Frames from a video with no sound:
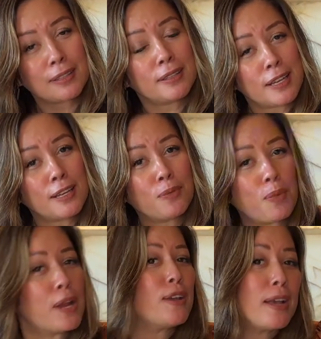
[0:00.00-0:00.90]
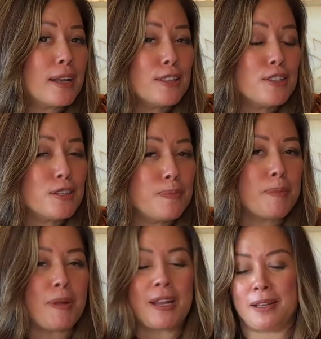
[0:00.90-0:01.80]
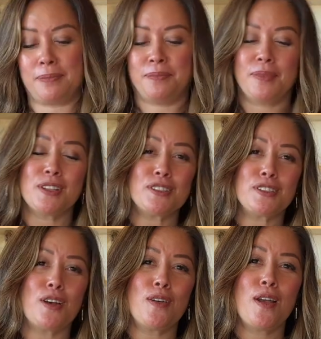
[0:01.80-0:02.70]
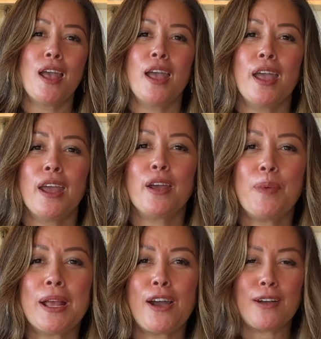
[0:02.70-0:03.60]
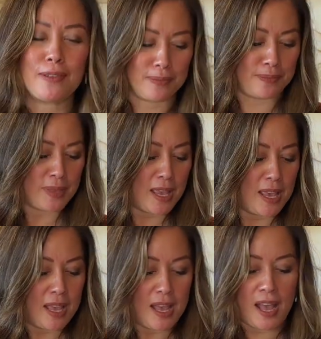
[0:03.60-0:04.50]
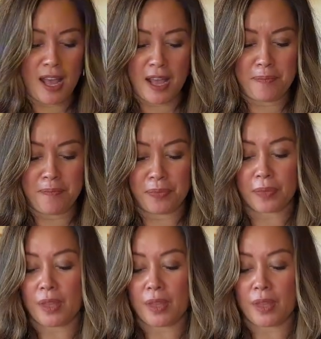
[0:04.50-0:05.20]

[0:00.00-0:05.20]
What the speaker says: than what you get at the supermarket? So here we go. Um,